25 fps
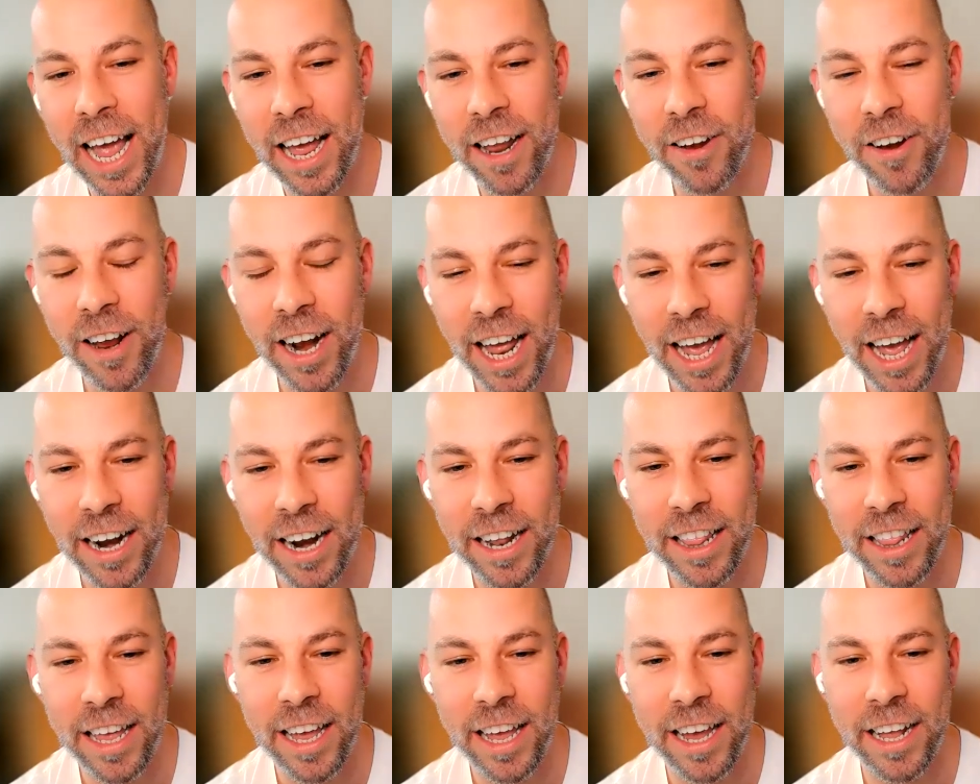you
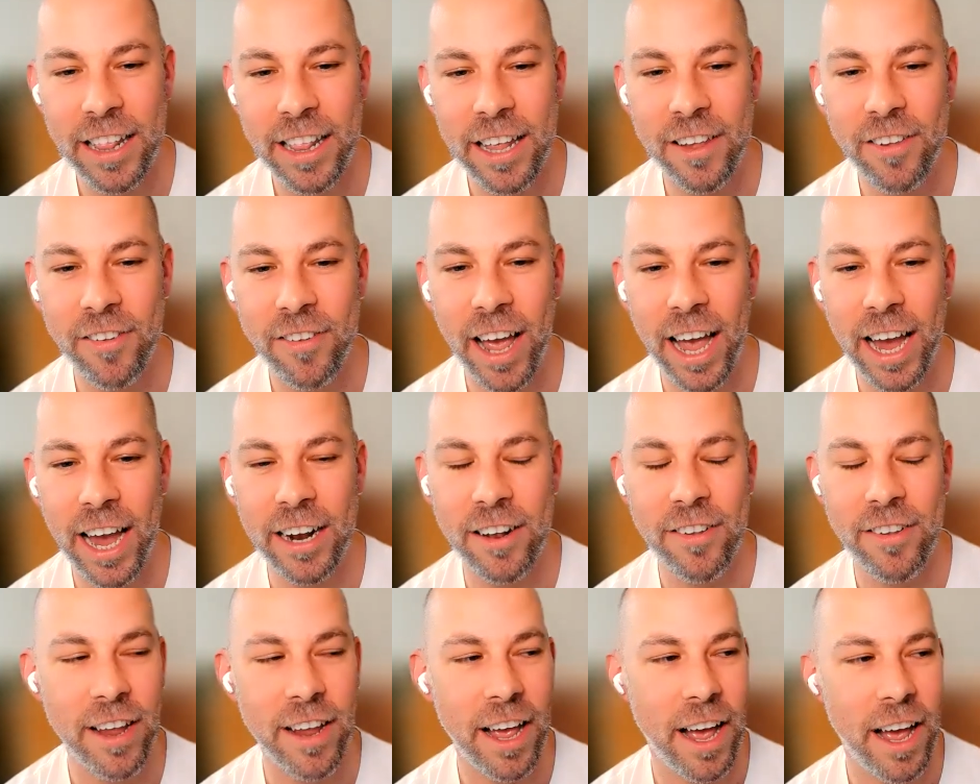land in the
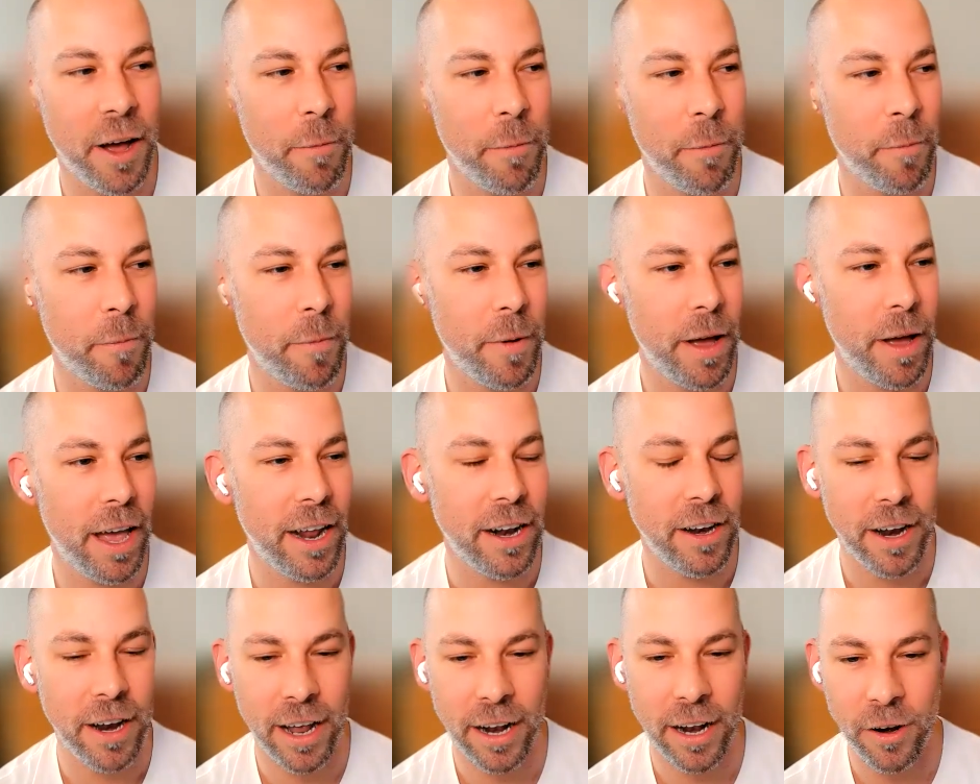States, and
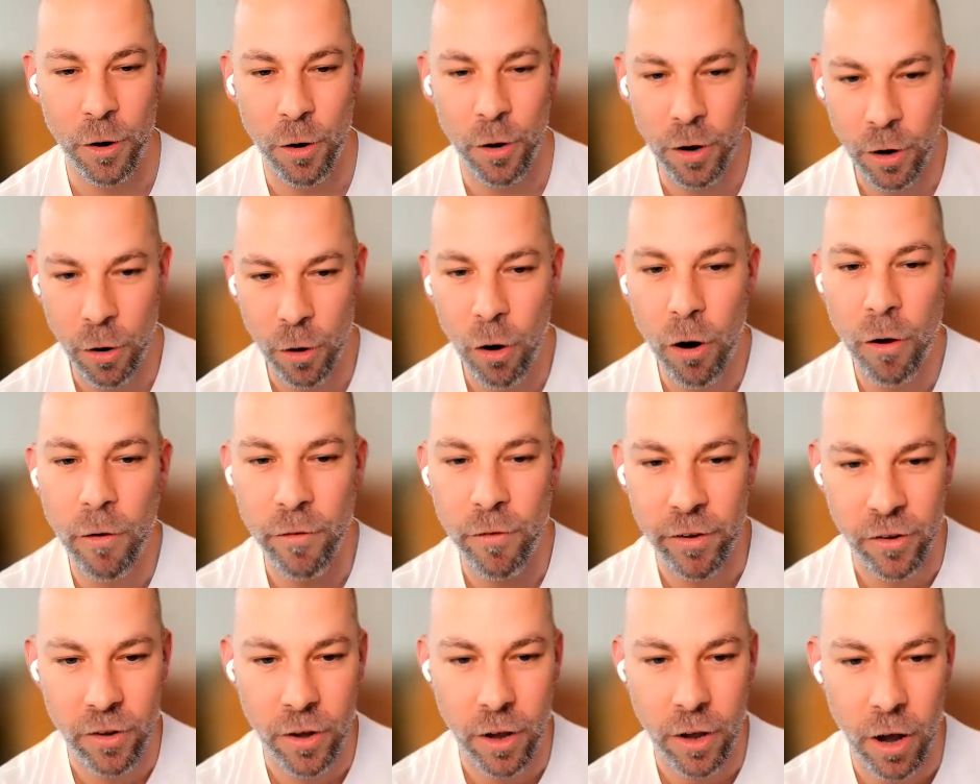
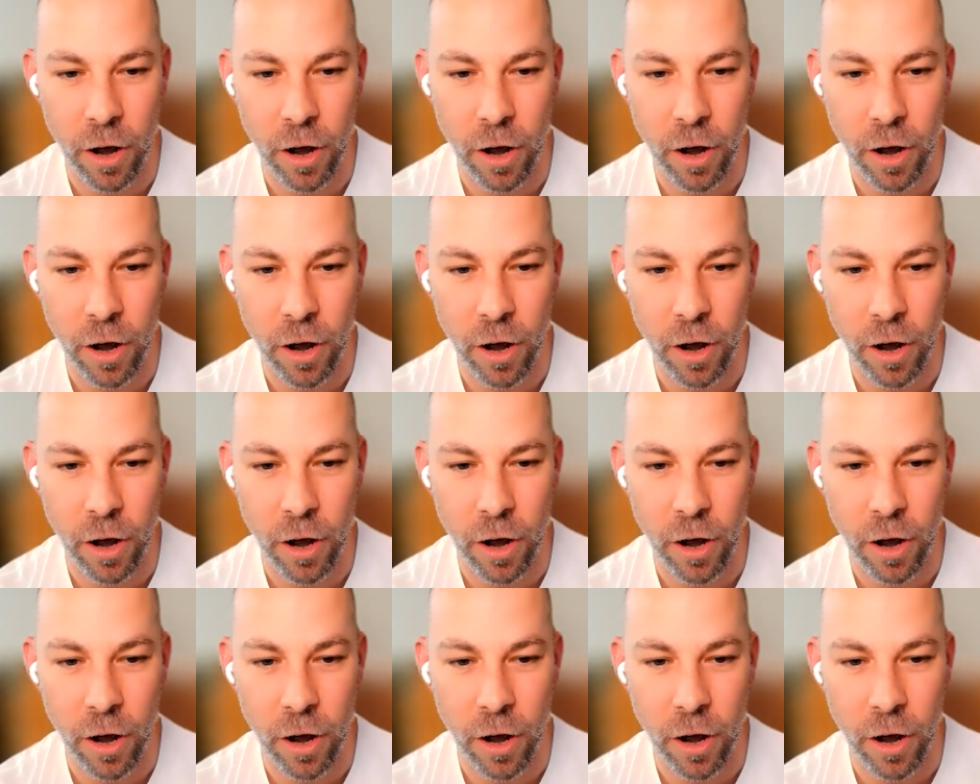you're